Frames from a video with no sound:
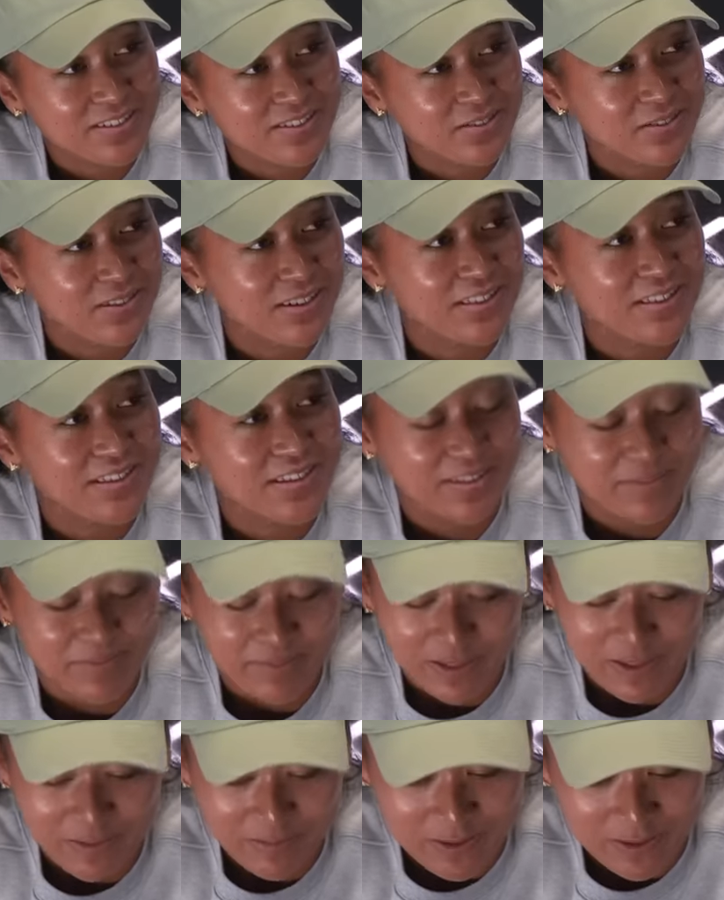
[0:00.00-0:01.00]
so I think it
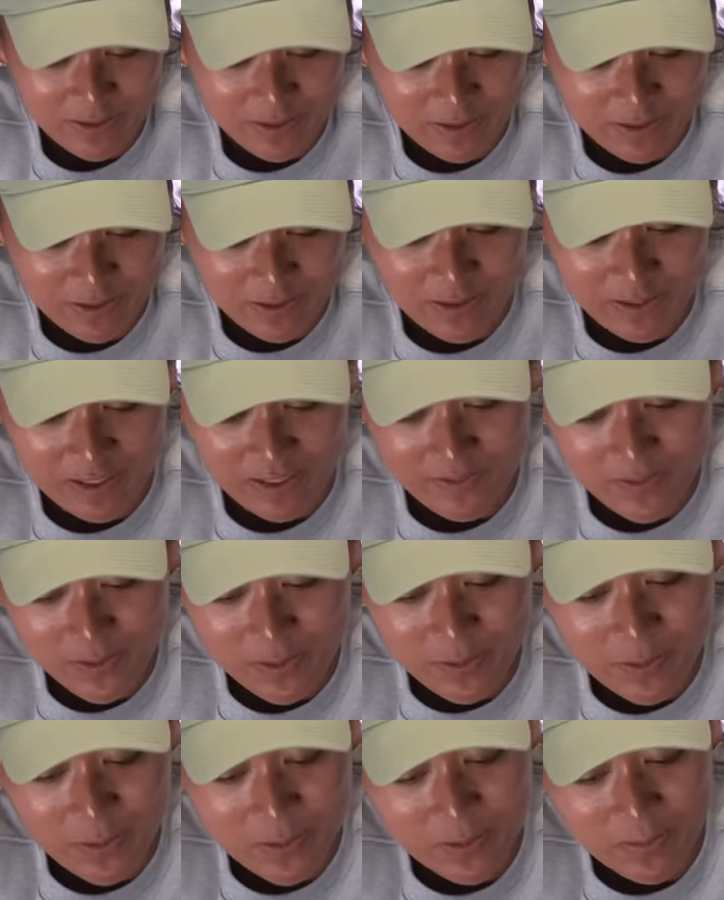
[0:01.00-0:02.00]
might be a little
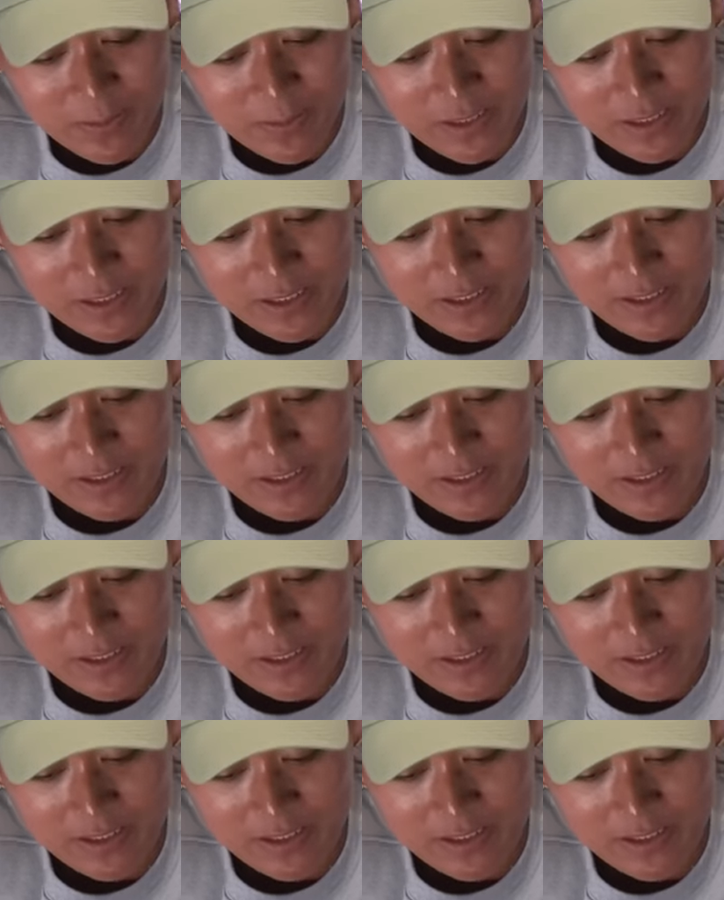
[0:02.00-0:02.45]
inevitable. But,